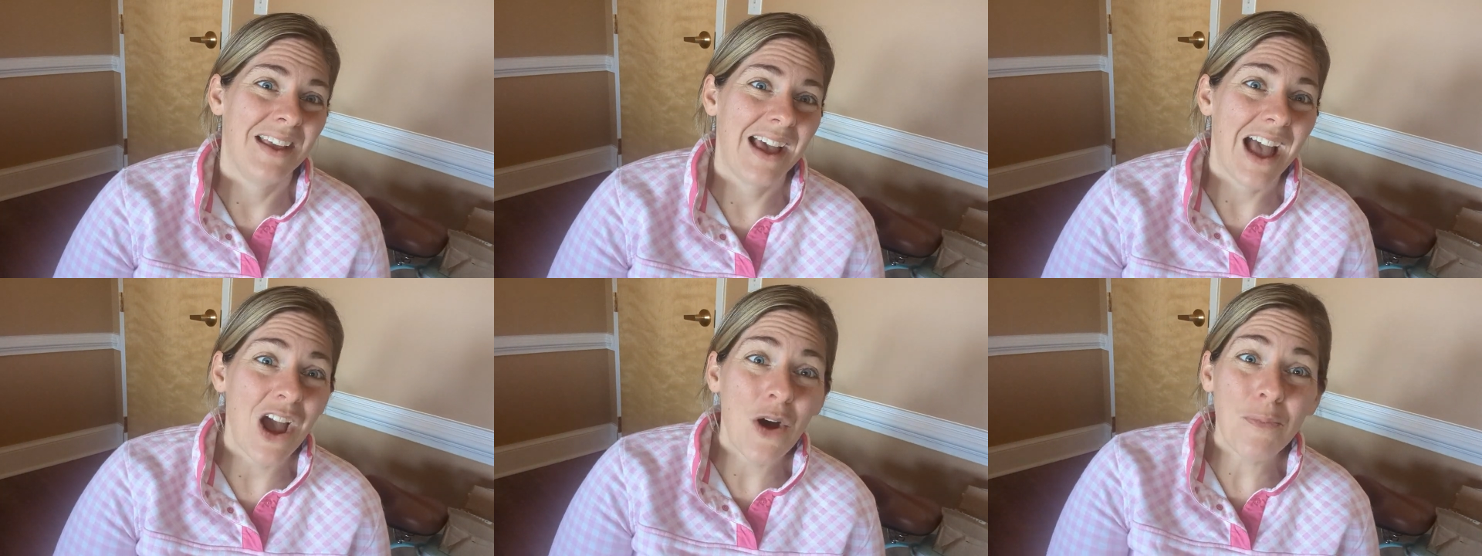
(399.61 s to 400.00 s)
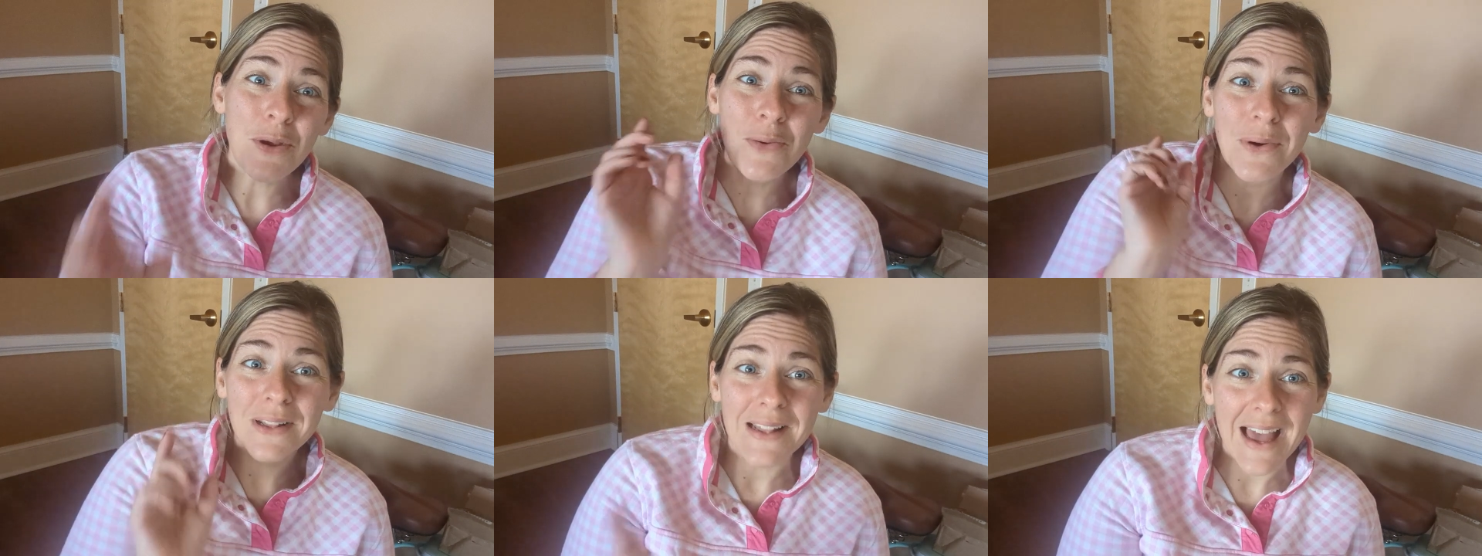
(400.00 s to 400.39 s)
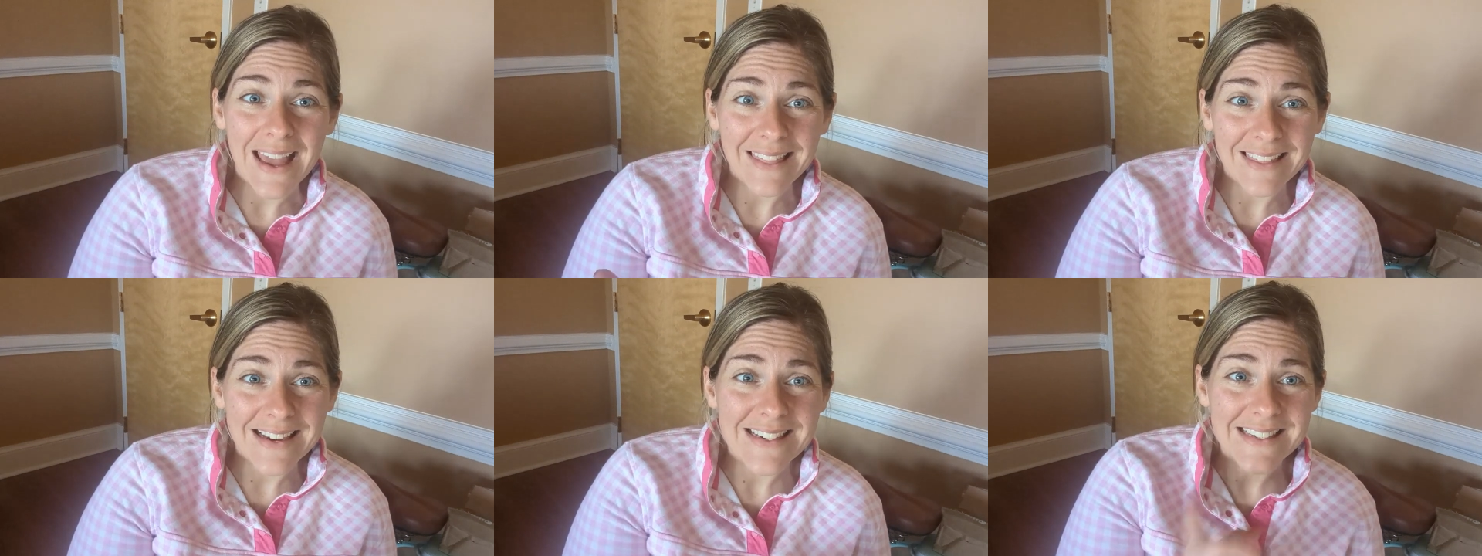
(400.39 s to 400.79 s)
I hope you will
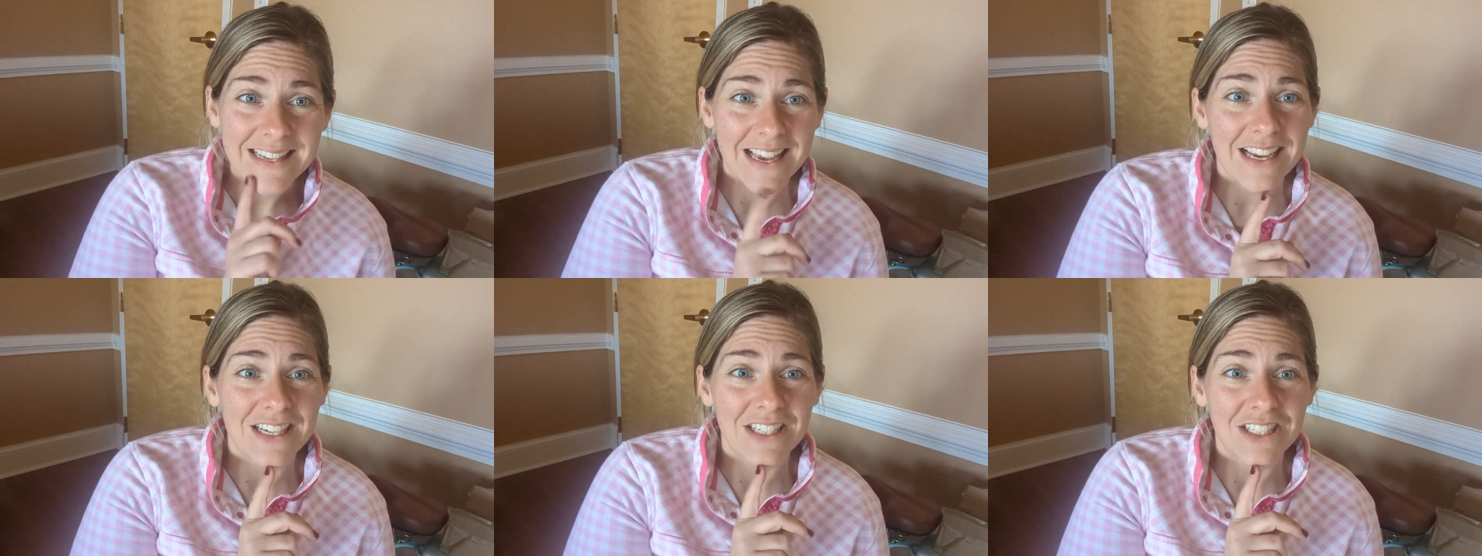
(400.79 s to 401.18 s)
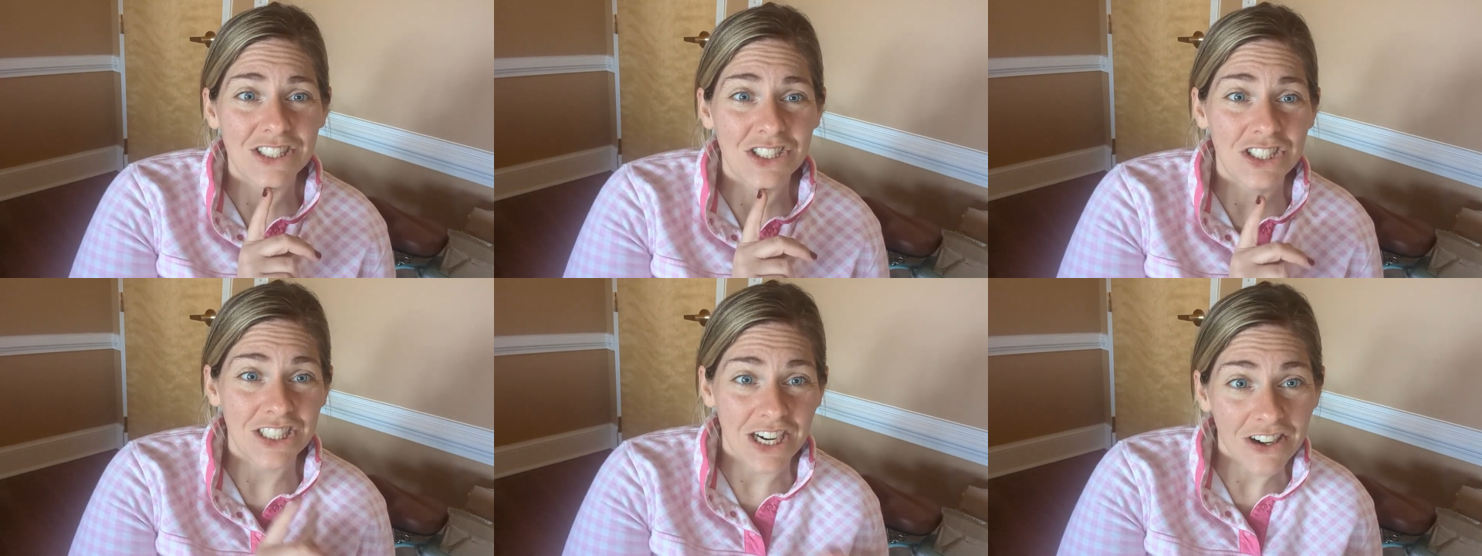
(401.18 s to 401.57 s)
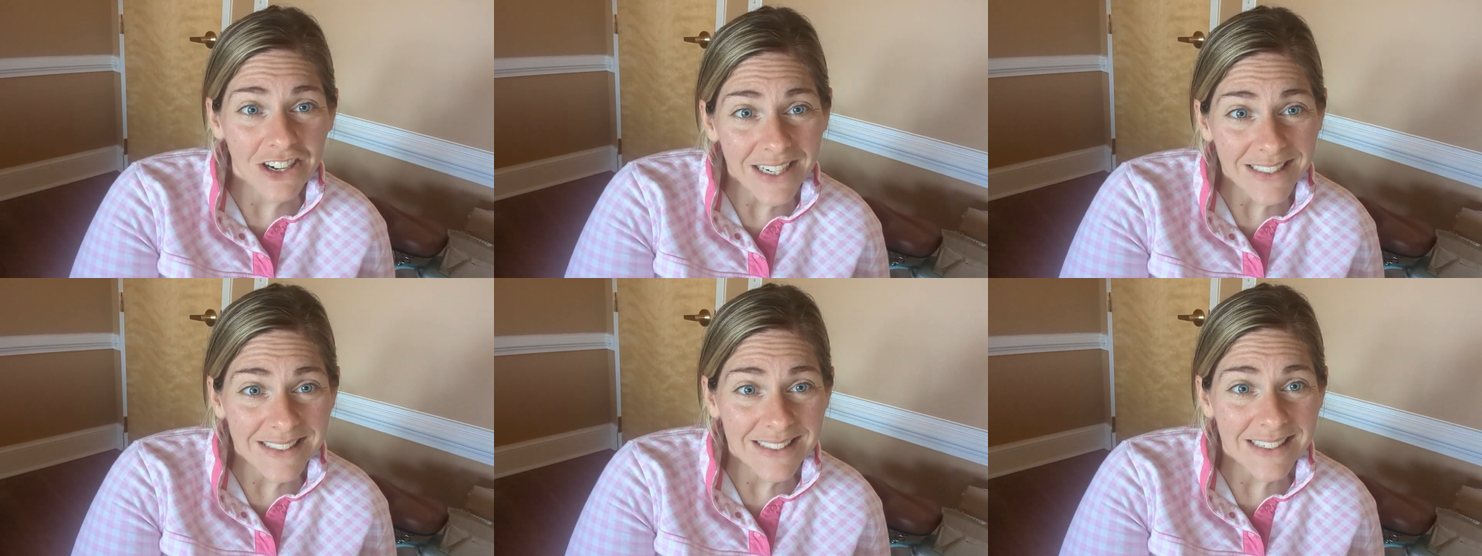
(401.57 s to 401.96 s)
like this. Share
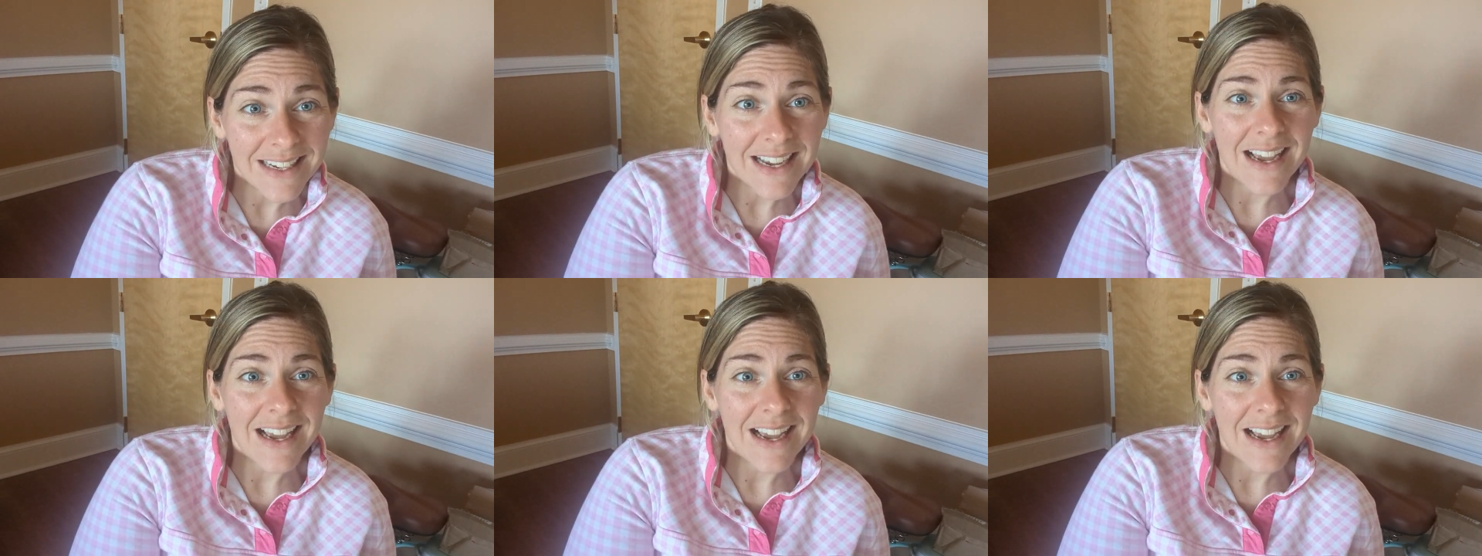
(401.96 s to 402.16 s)
it.